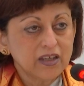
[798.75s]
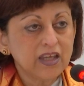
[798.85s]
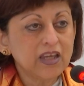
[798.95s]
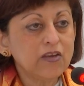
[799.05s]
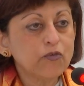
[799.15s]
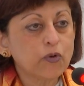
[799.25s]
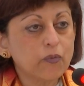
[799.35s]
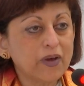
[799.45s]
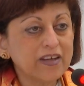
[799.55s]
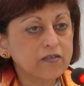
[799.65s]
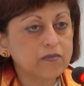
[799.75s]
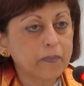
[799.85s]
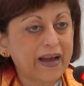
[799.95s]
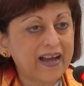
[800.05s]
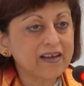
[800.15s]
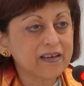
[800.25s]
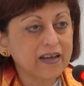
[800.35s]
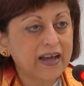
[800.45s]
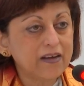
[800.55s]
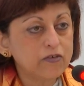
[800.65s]
he went
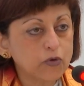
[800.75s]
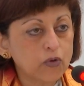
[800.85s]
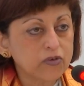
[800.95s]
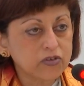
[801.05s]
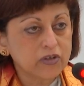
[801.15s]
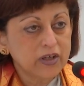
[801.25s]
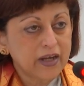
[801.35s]
back and wrote